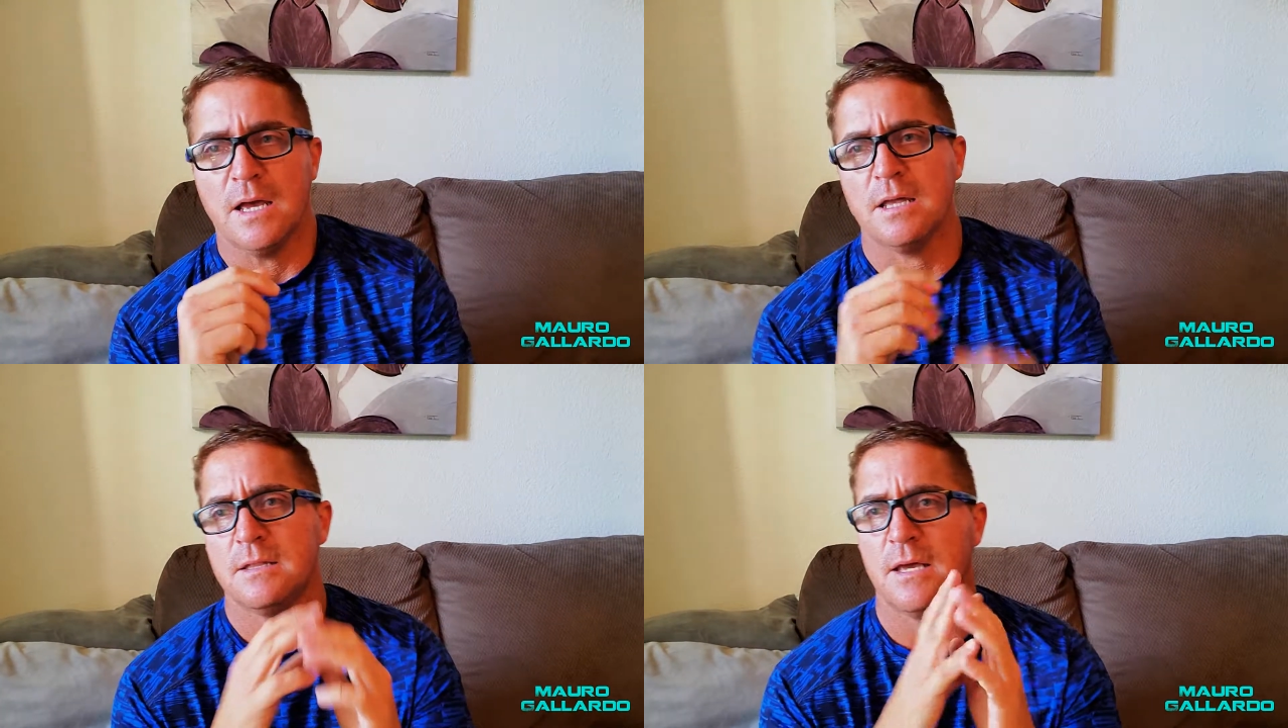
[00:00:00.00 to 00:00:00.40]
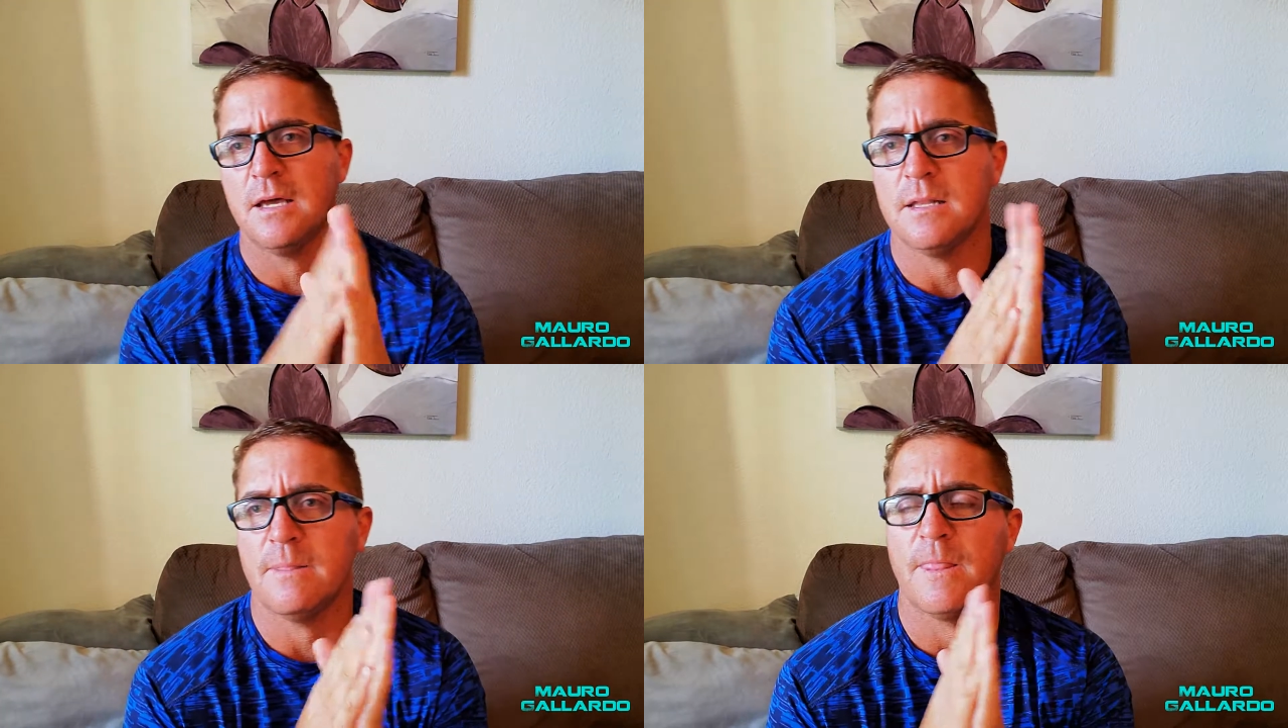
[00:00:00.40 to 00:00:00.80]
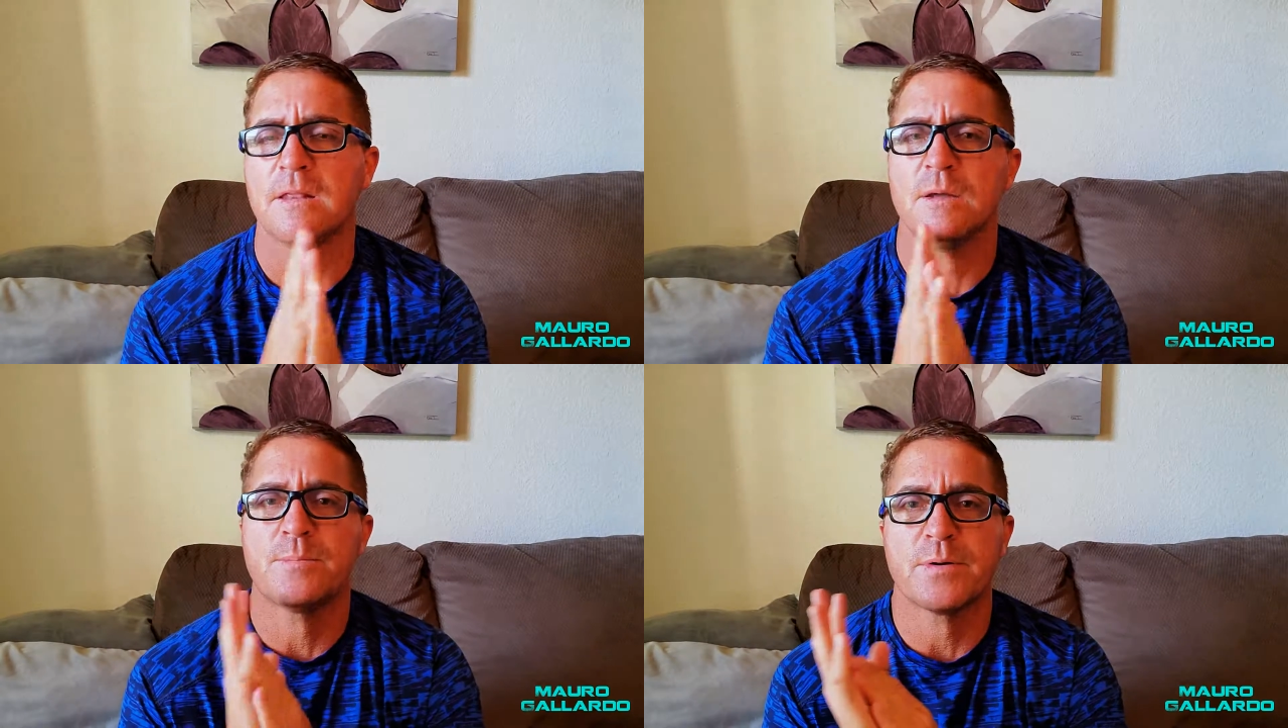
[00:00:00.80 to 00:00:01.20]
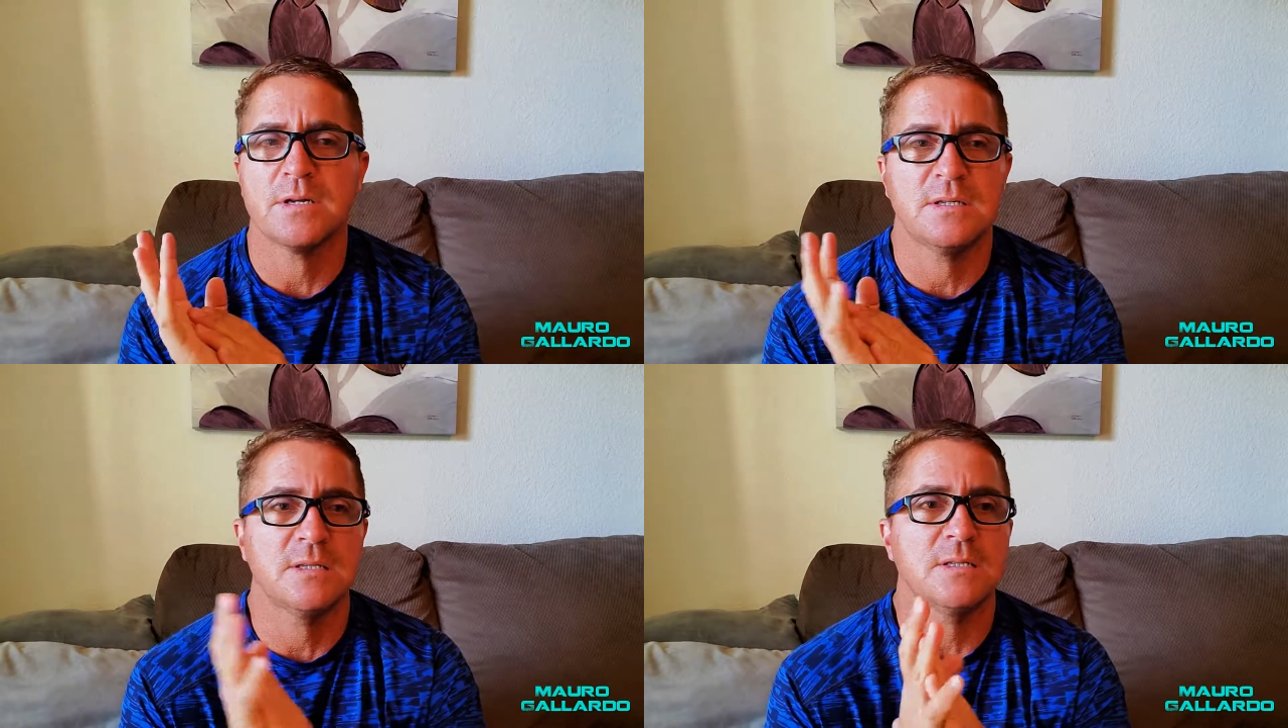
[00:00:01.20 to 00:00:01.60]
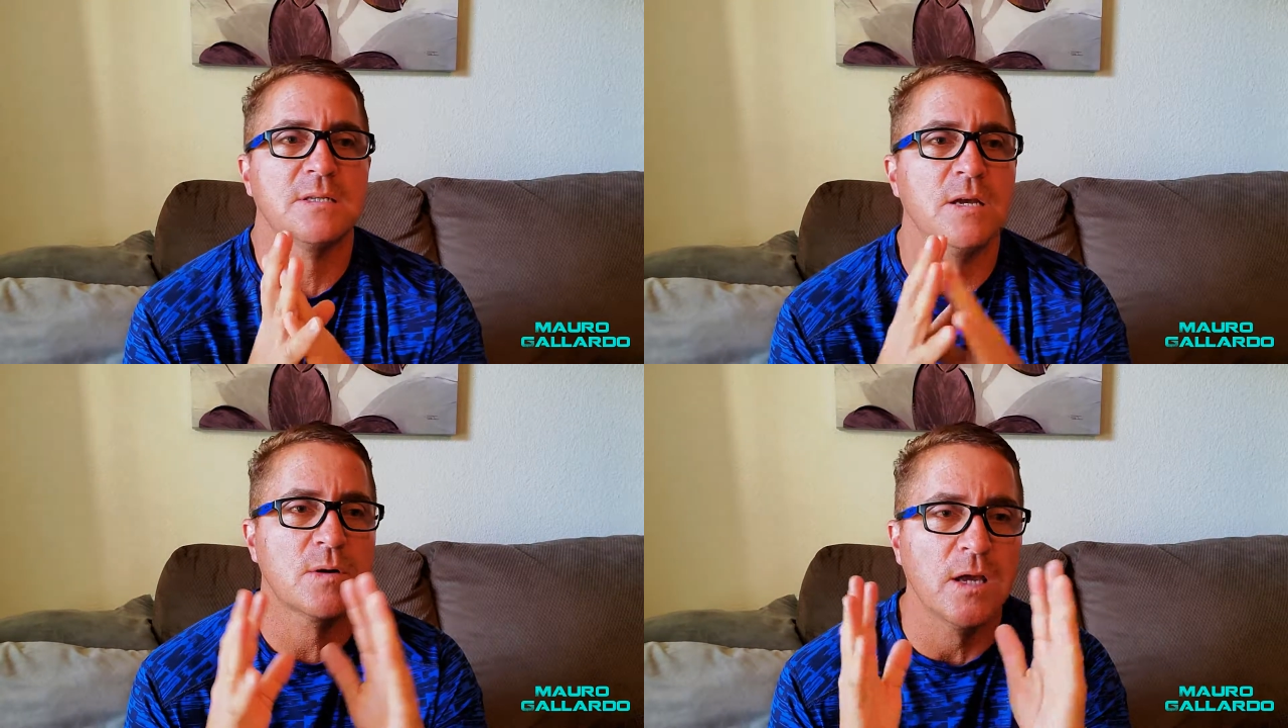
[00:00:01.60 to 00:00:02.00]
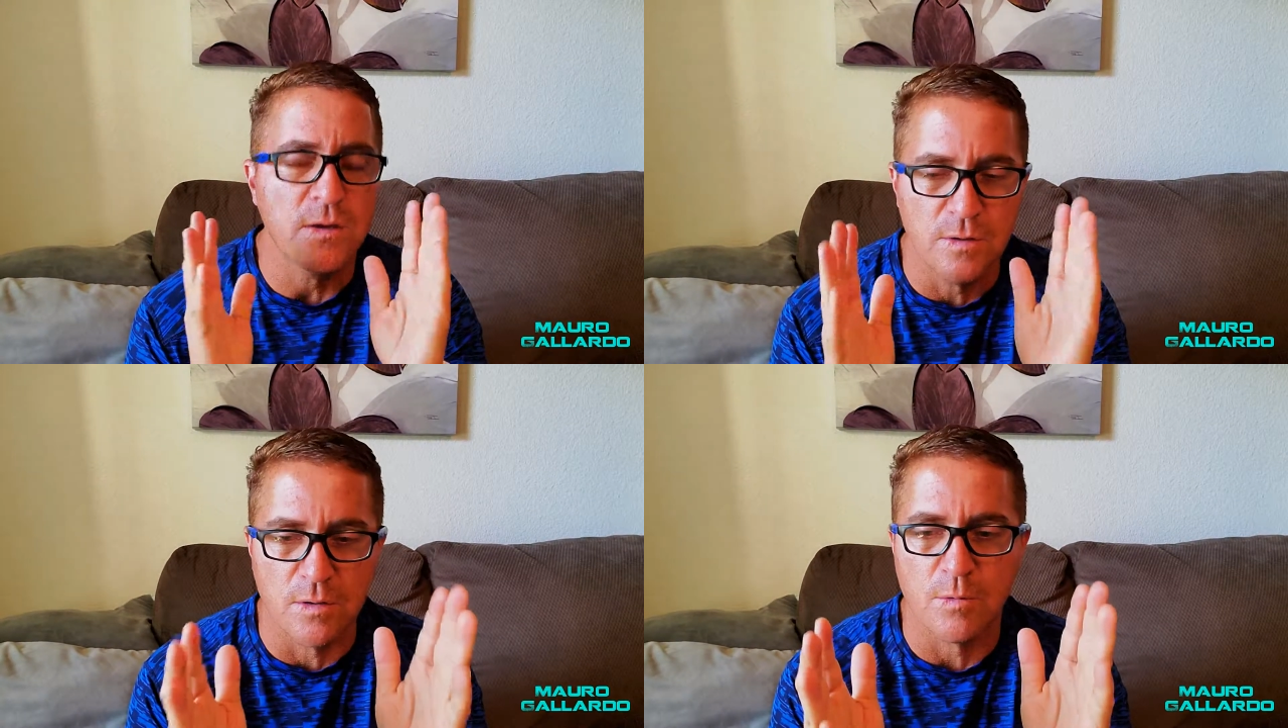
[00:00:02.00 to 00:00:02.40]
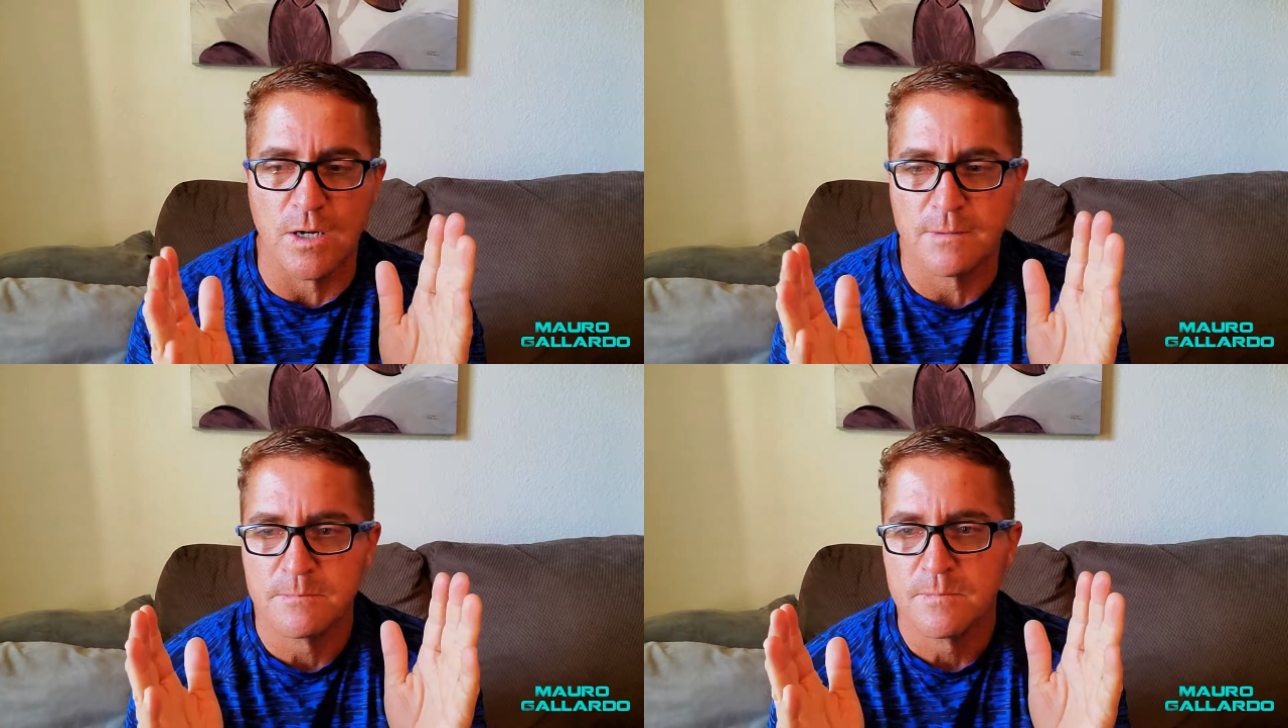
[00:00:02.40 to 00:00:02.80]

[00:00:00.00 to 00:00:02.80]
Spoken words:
And the president say, "Okay, you know what?